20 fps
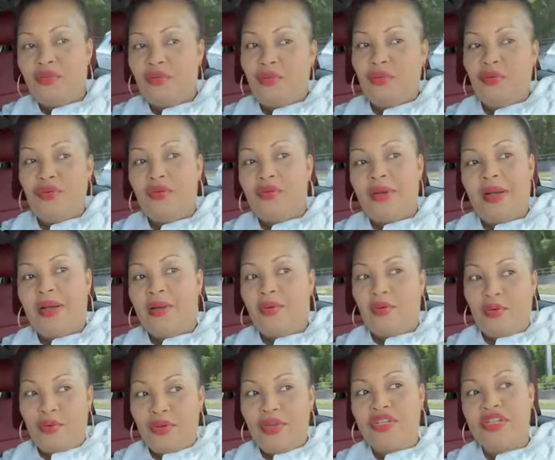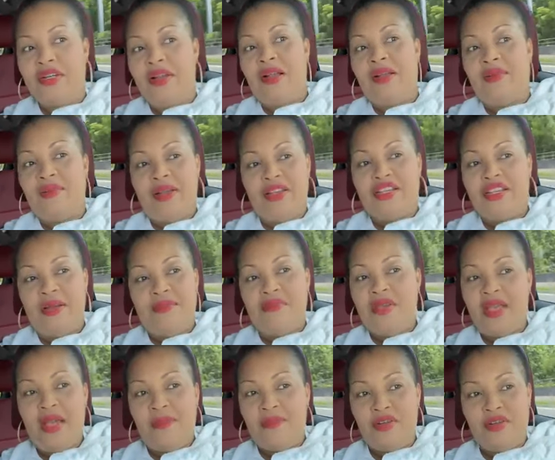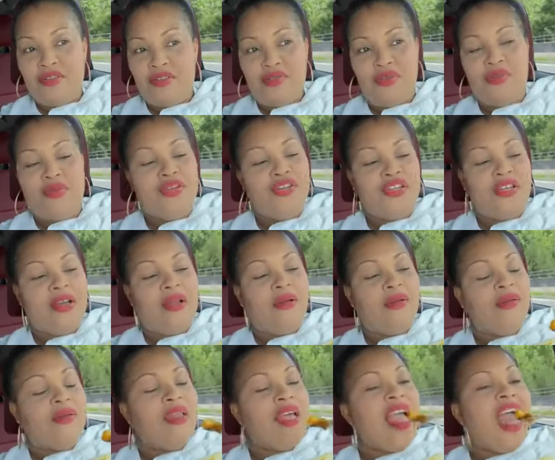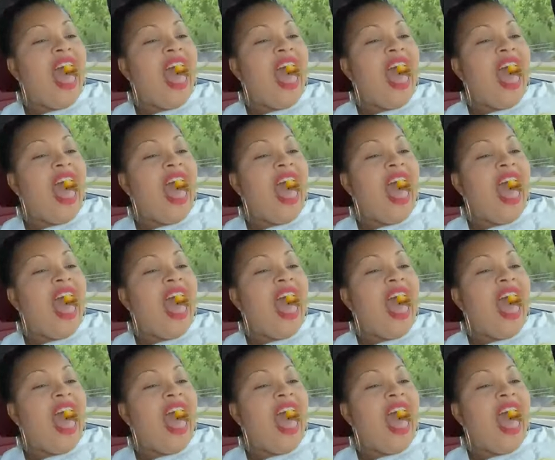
You are original Gresham. Me, I'm not original.